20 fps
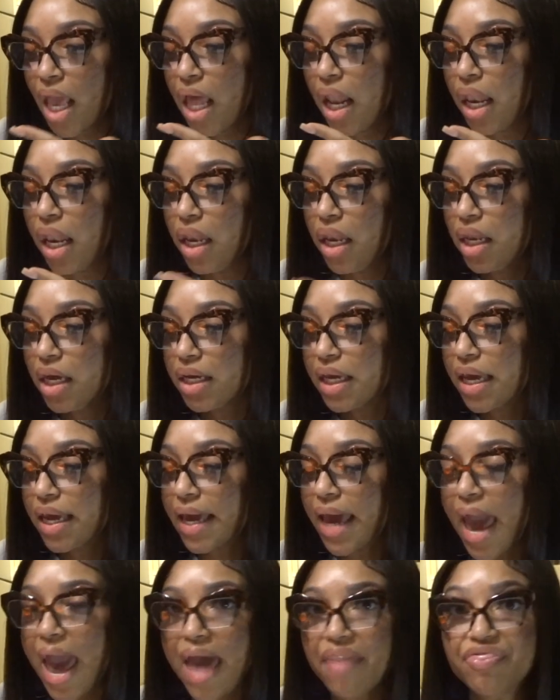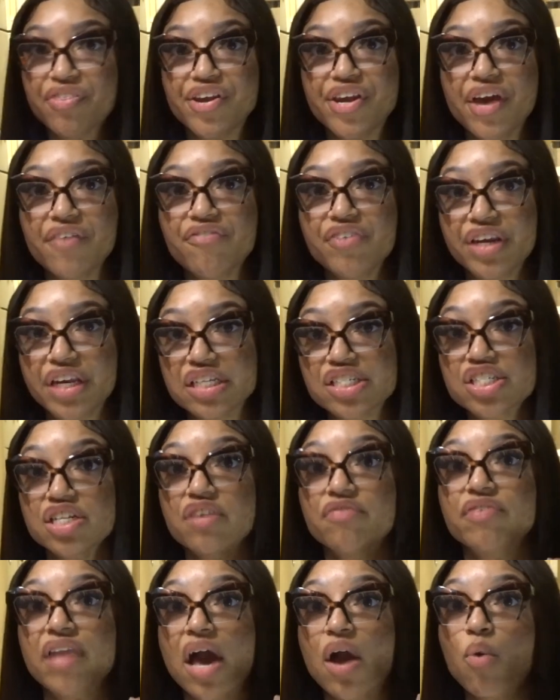looking at the definition
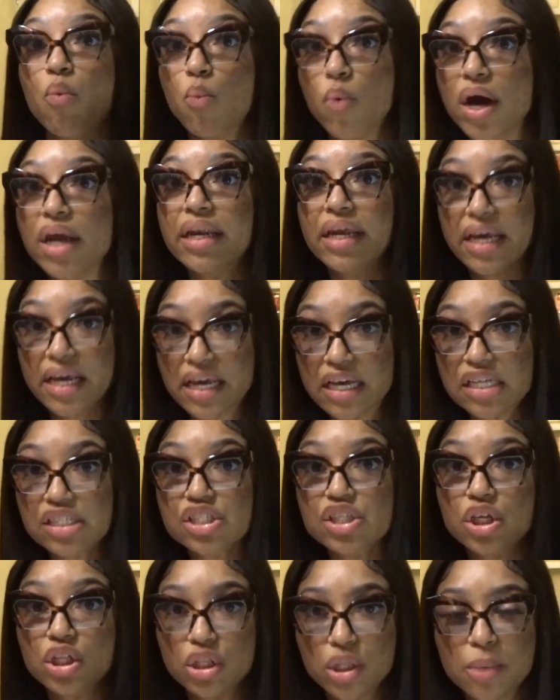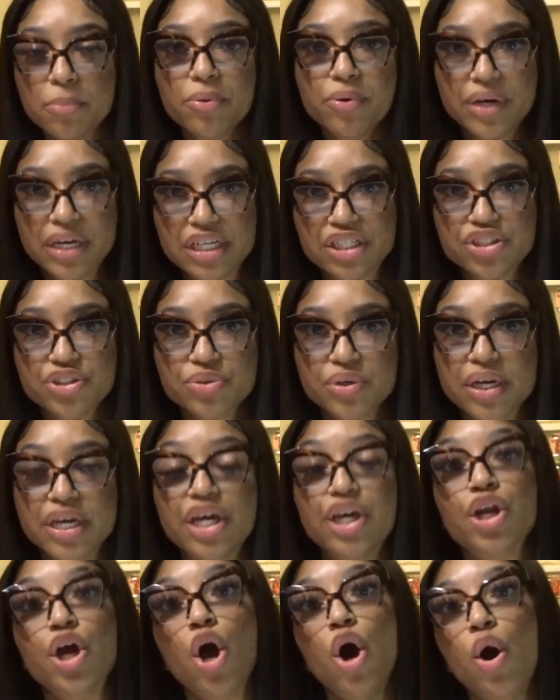of like what is global entry,
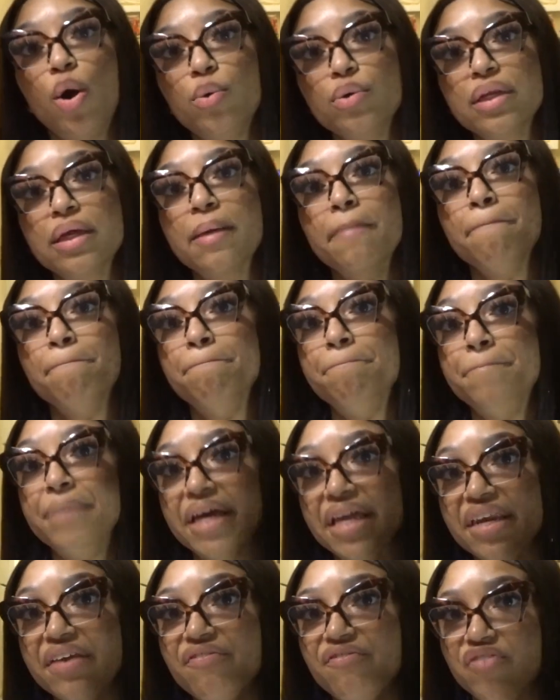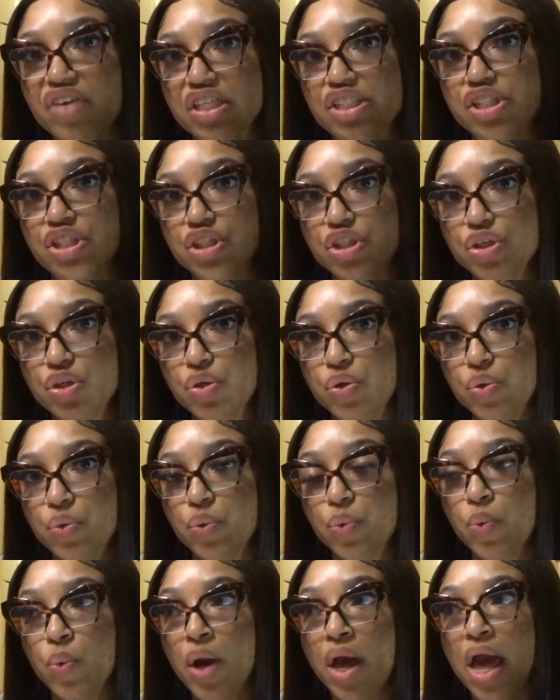it only benefits
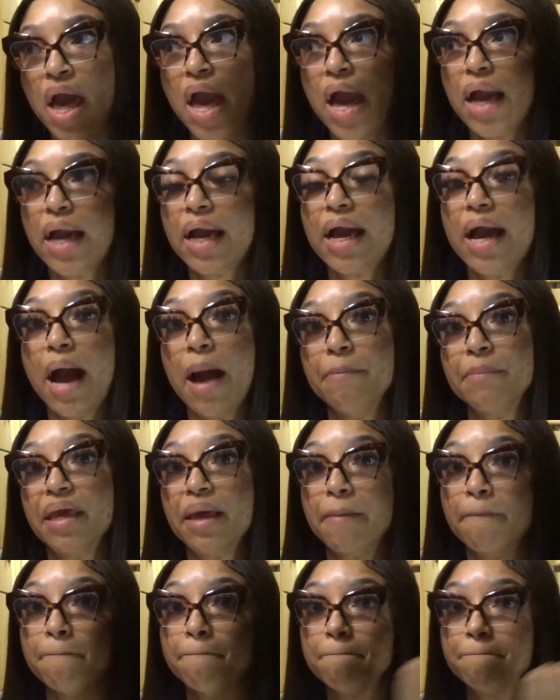you coming